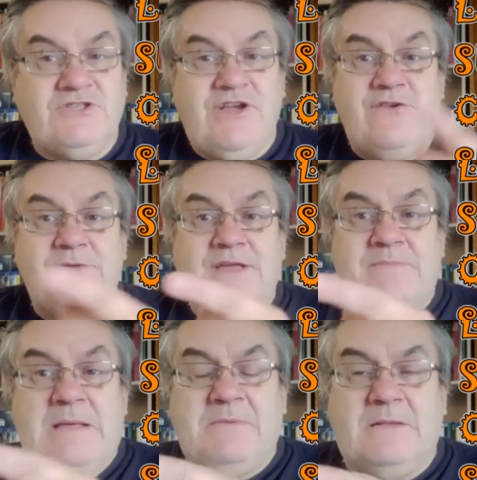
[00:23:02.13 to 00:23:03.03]
Share it with
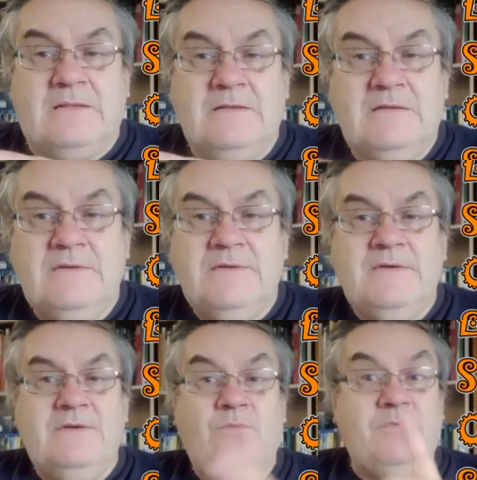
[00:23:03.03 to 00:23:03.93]
other people.
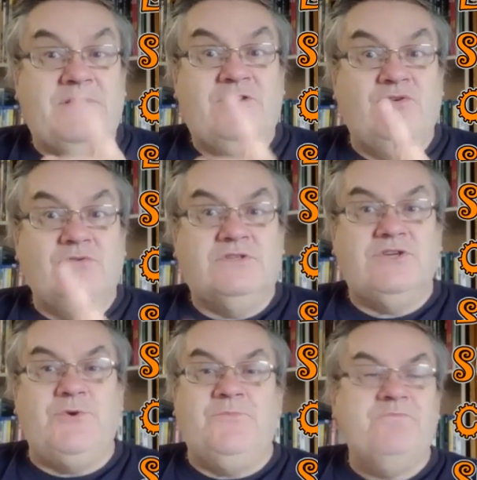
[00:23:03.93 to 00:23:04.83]
Will be cool
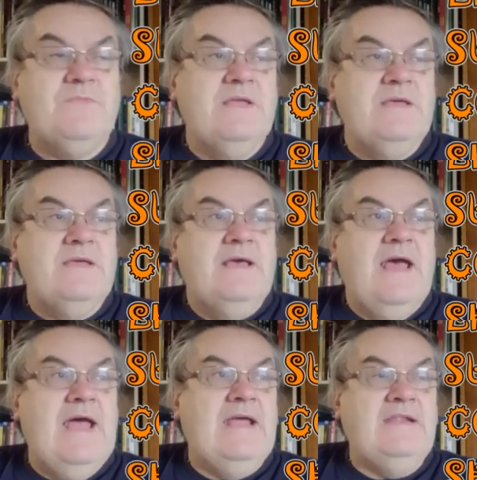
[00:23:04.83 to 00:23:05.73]
too.
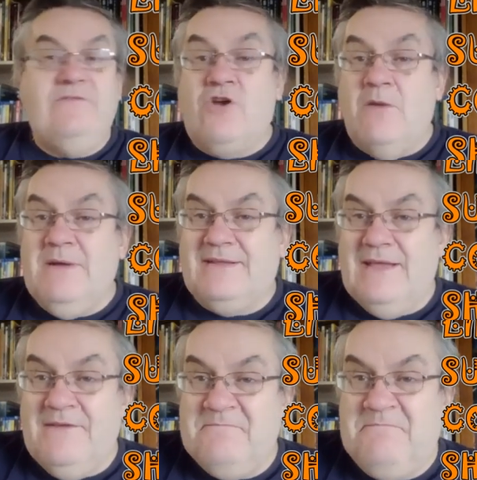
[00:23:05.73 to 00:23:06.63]
And leave a comment,
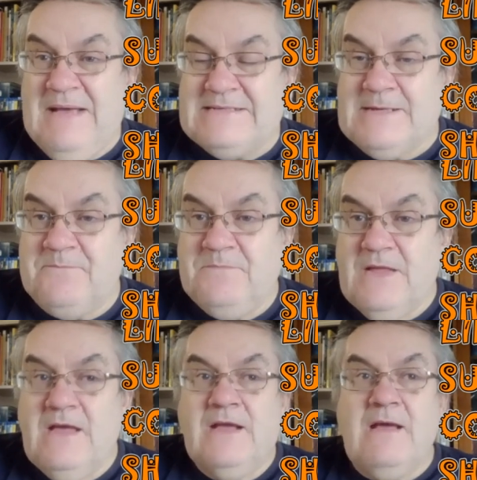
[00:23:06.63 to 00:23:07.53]
even better.
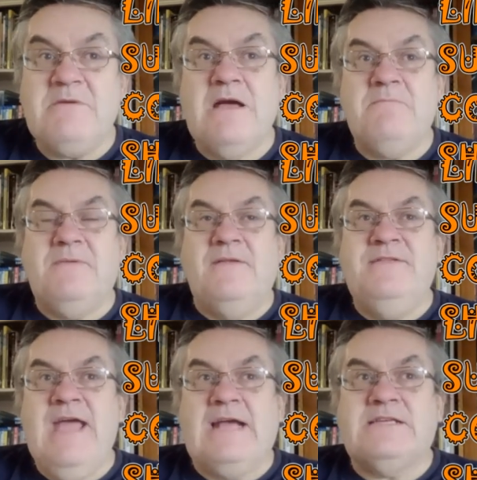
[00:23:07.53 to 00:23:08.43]
Coming up
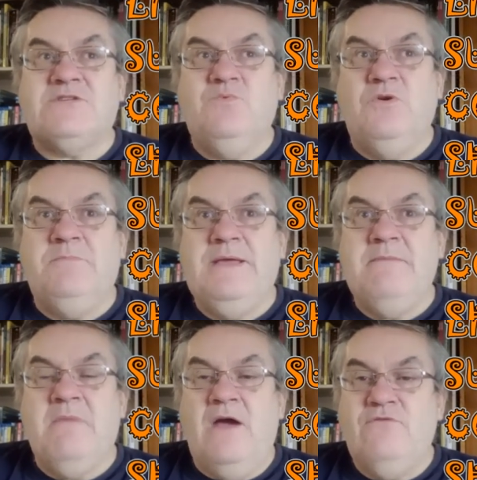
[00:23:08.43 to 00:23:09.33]
next will
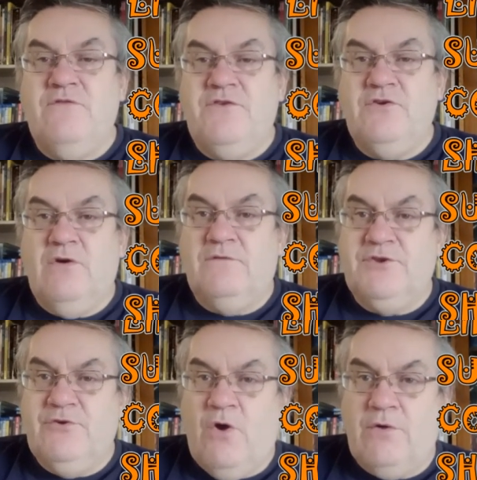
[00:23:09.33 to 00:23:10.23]
be my review of
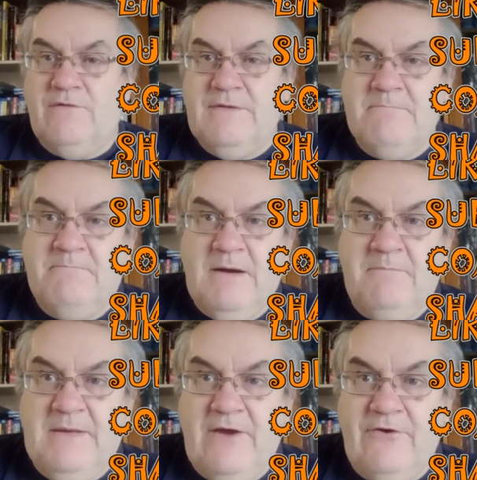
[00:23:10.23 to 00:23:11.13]
the new horror film
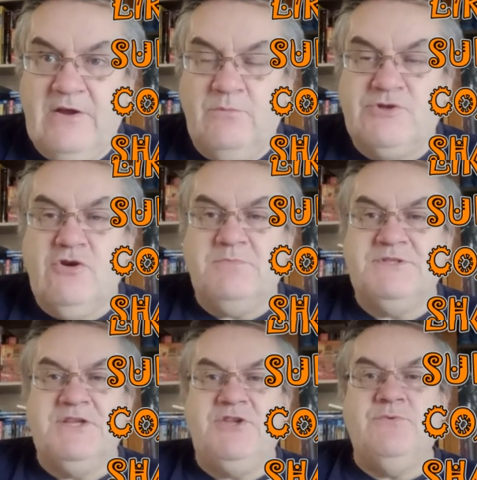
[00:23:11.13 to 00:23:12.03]
Barbarian, which
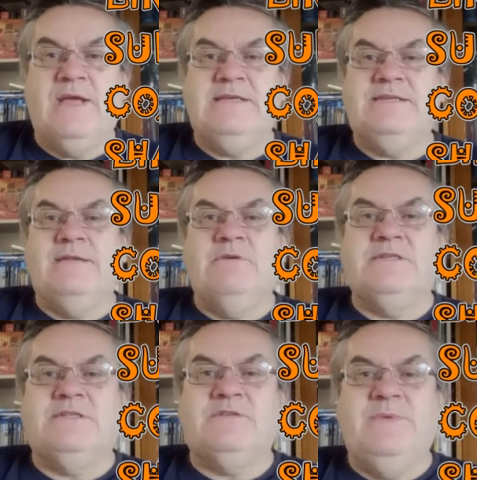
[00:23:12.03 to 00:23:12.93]
opens in UK
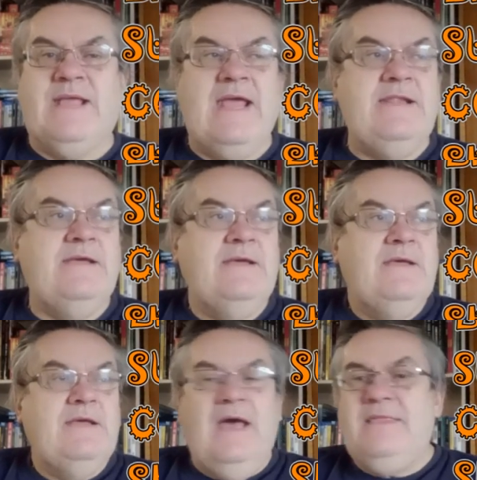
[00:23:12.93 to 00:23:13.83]
cinemas this weekend.
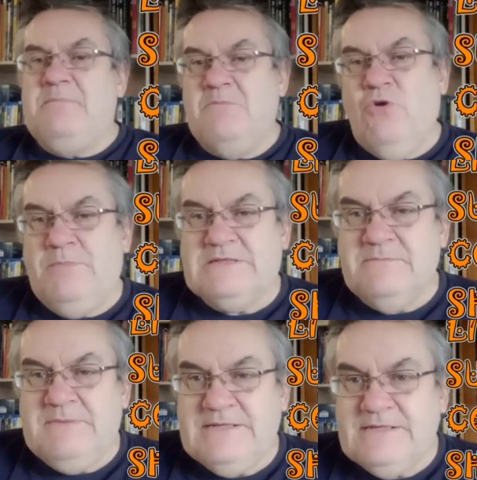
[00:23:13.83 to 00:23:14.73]
And there'll be more
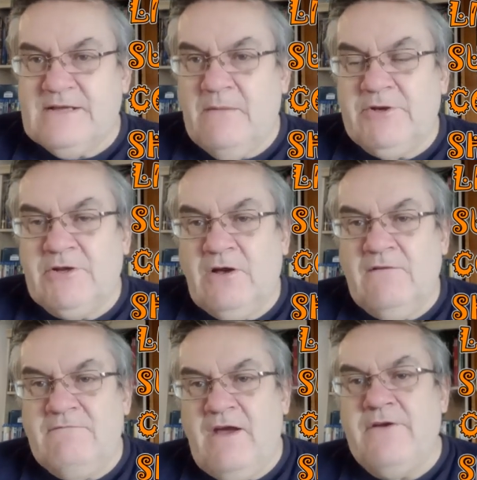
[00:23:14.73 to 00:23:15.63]
bits and pieces coming
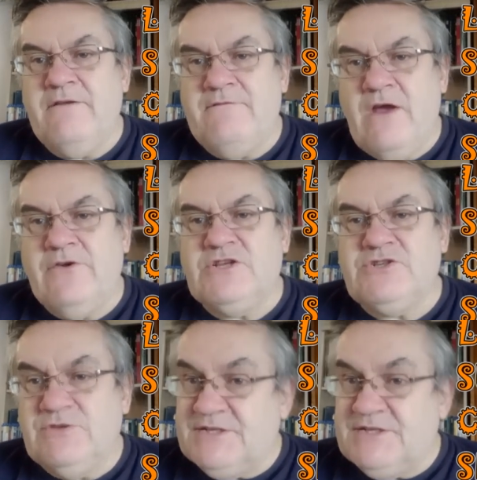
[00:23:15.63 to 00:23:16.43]
along very, very soon.